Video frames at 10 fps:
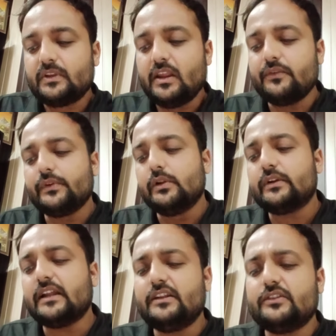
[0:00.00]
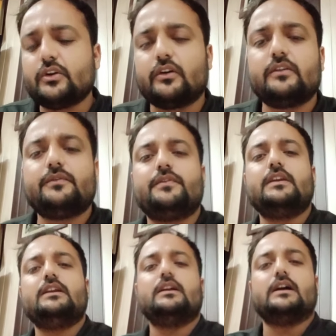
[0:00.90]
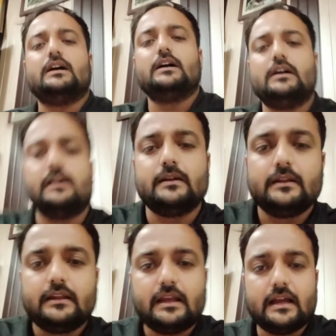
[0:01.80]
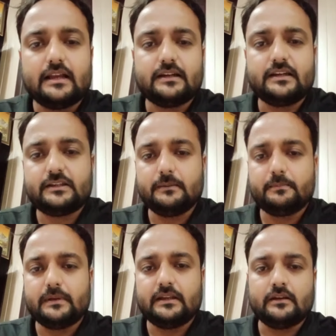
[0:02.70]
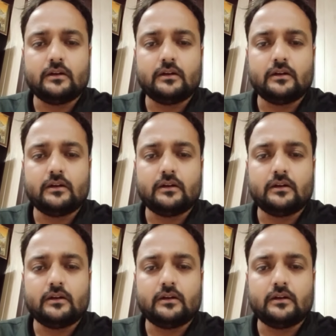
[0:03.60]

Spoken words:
if you look at the geography as a discipline,